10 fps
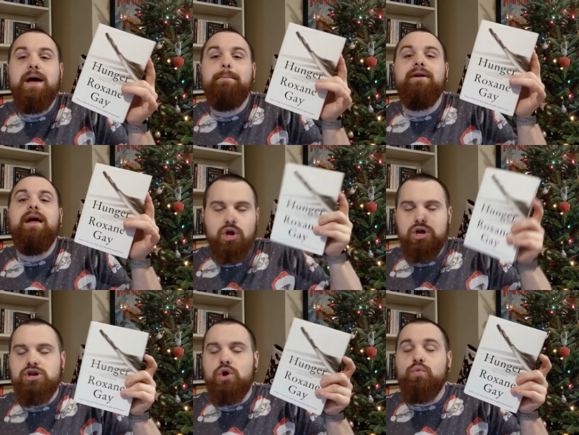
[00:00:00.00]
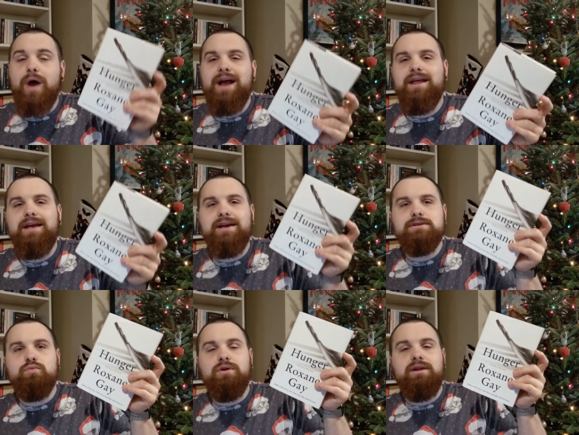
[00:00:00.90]
But her, her writing
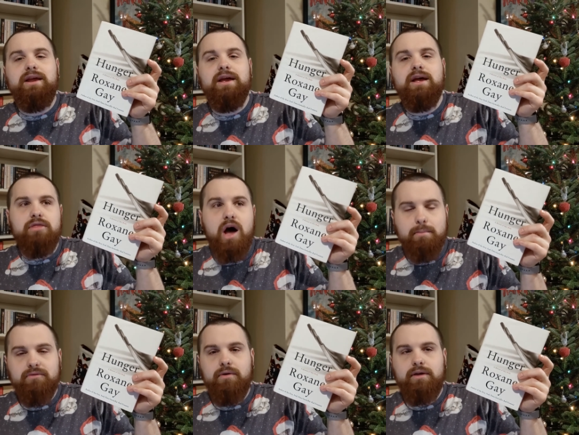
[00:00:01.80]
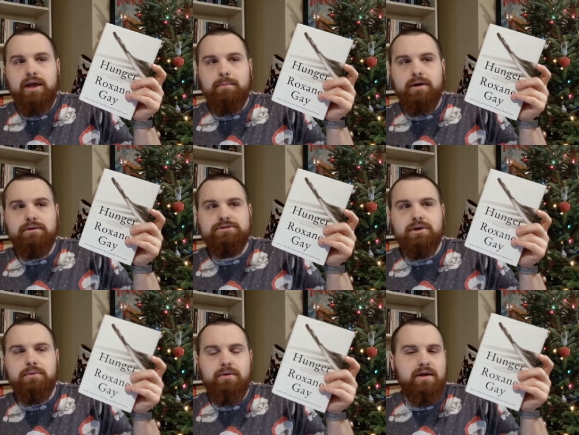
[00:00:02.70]
is really thought provoking, but
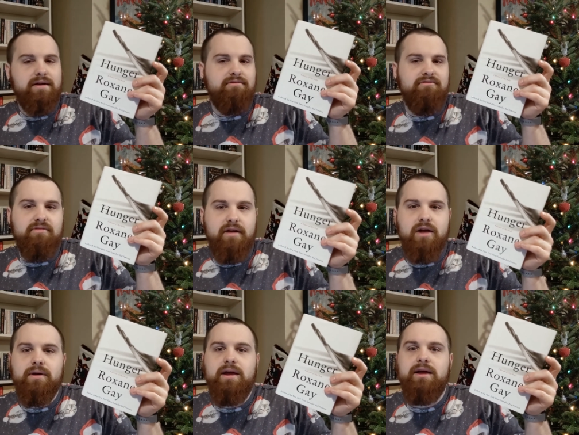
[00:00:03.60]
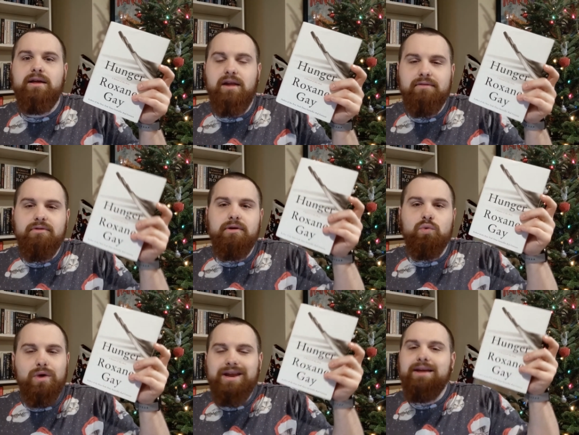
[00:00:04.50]
also very clever
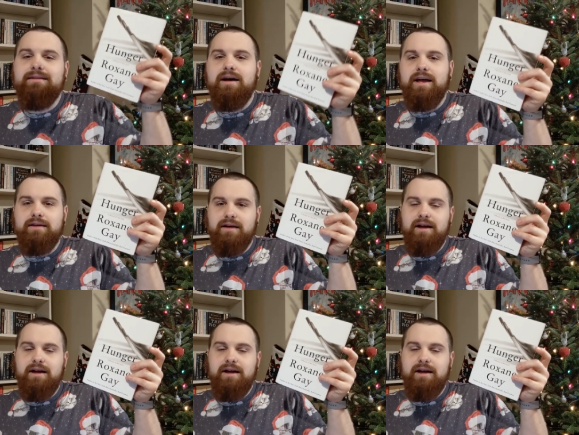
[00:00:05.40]
and witty at, at